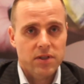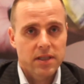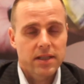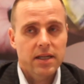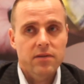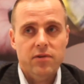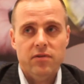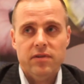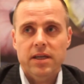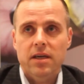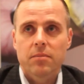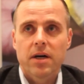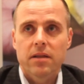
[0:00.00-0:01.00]
And then if you
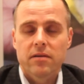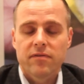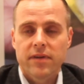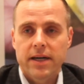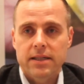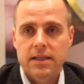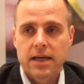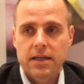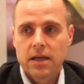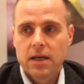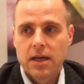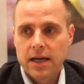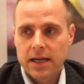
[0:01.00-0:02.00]
think about the fact that
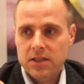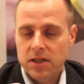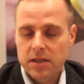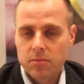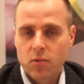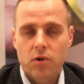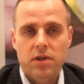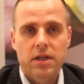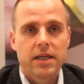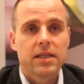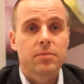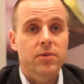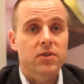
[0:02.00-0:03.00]
actually more than
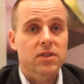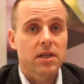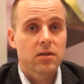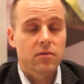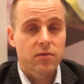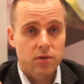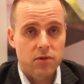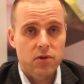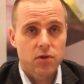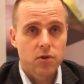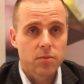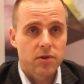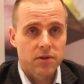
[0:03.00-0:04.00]
80% of
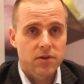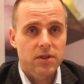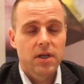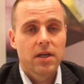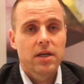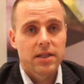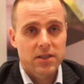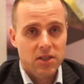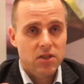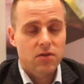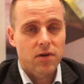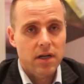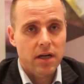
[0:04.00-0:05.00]
consumers is
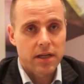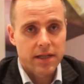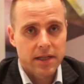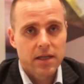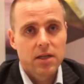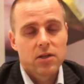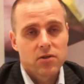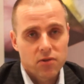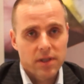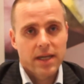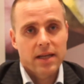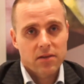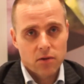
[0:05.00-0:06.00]
struggling to
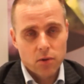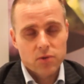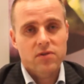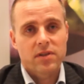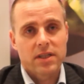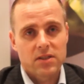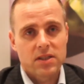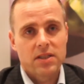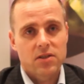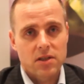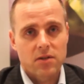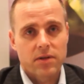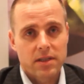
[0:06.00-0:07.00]
get those things
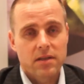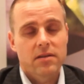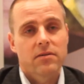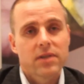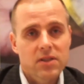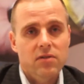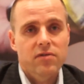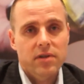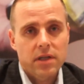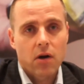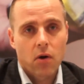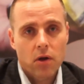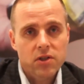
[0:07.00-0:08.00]
integrated, there is a
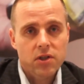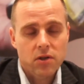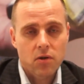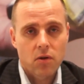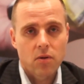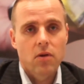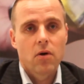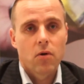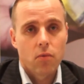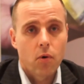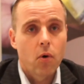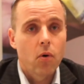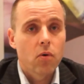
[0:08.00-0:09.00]
very logical
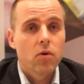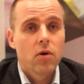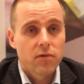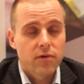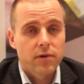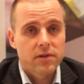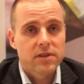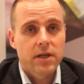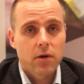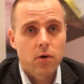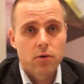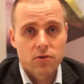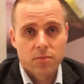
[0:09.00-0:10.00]
role for a
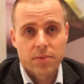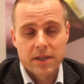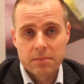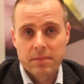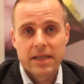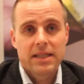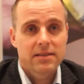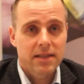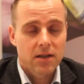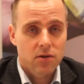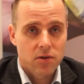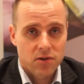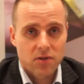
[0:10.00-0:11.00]
telco to play. Many
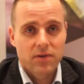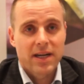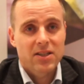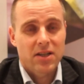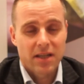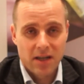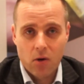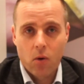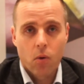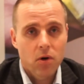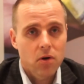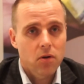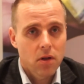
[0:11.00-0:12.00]
telcos are actually
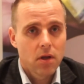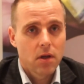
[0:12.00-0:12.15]
local.